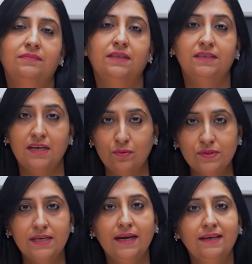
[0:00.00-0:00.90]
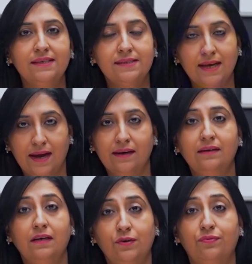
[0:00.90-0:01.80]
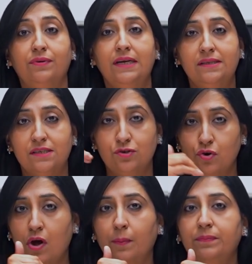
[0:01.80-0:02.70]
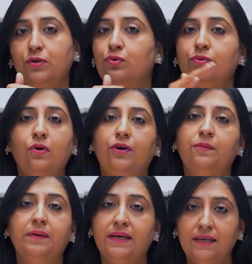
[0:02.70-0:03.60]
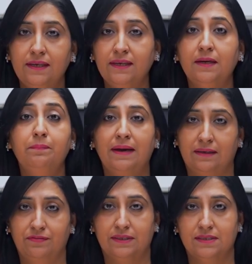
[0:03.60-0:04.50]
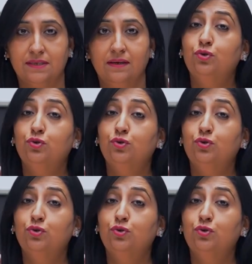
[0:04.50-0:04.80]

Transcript: The downside is that if rates drop, you don't automatically get benefits.